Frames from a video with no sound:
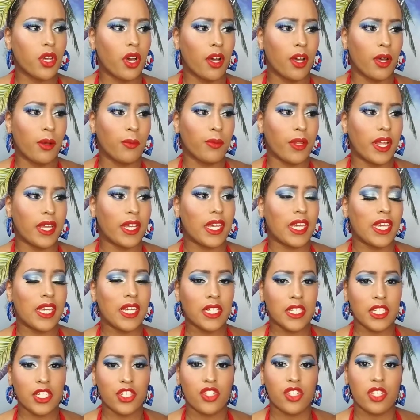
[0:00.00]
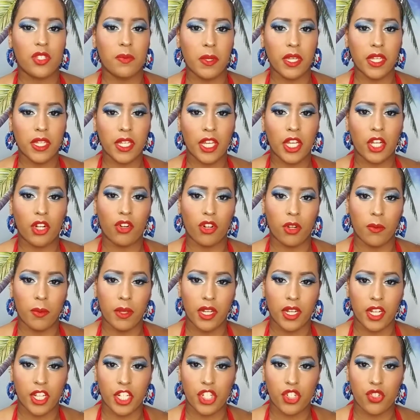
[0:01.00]
like English speaking
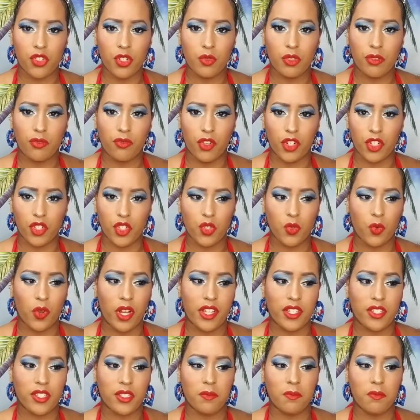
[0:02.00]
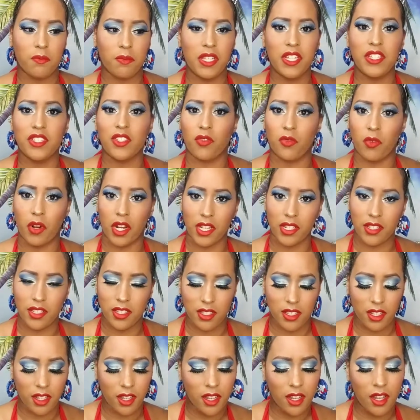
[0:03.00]
Caribbean countries refer to as peas and rice.